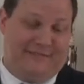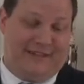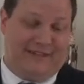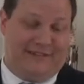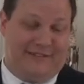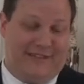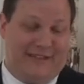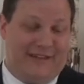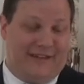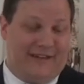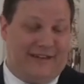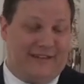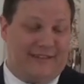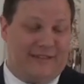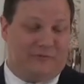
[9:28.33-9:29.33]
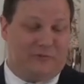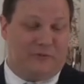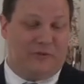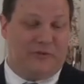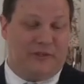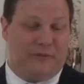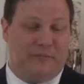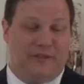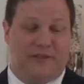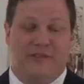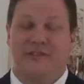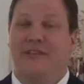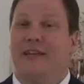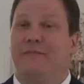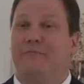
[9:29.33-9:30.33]
Well, I think we're really a bit in
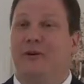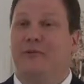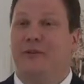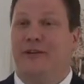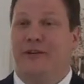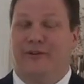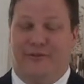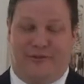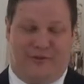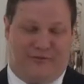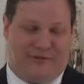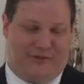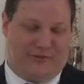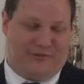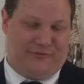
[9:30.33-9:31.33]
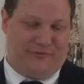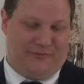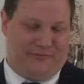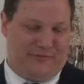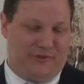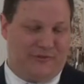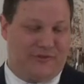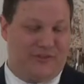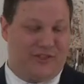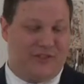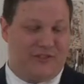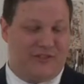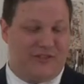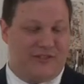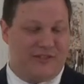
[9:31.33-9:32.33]
the same boat here, don't you? Because
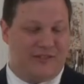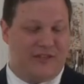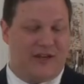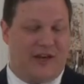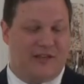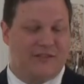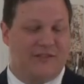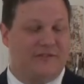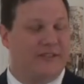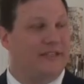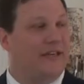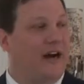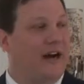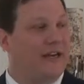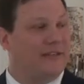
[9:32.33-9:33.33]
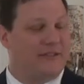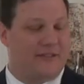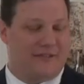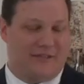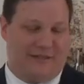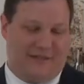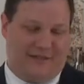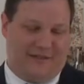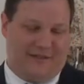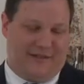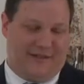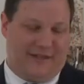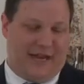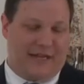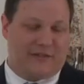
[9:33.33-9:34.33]
Jesus is to constantly guide us
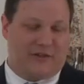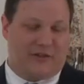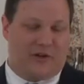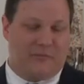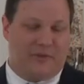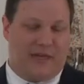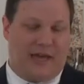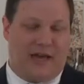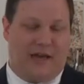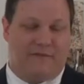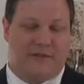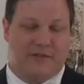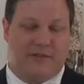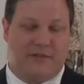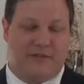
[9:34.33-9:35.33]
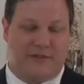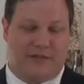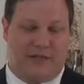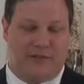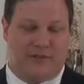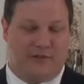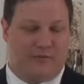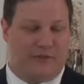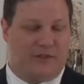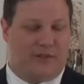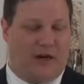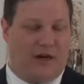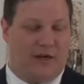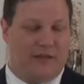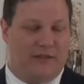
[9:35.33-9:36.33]
and act on our behalf as intercessor
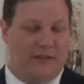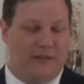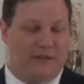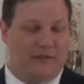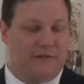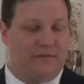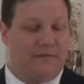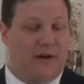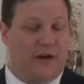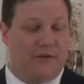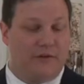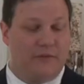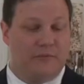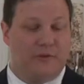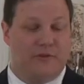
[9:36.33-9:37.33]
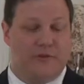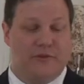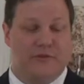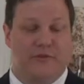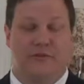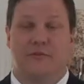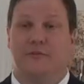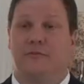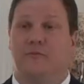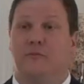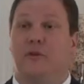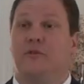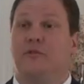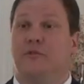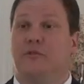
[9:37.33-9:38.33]
with God, the Father, because
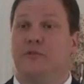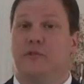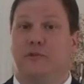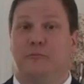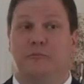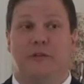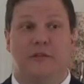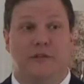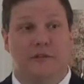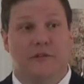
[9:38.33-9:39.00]
we're too stupid,